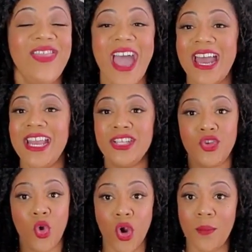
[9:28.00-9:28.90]
That is
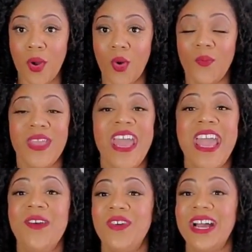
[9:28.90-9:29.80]
normal.
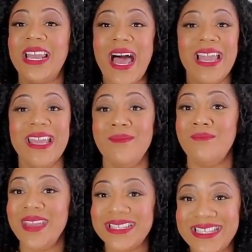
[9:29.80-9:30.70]
If a
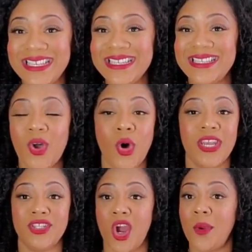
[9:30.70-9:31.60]
client misses on
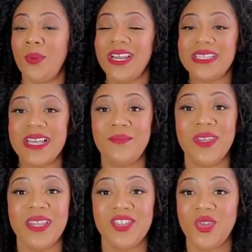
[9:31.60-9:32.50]
interpreting
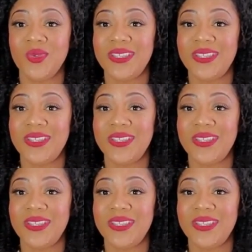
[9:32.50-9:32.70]
something that you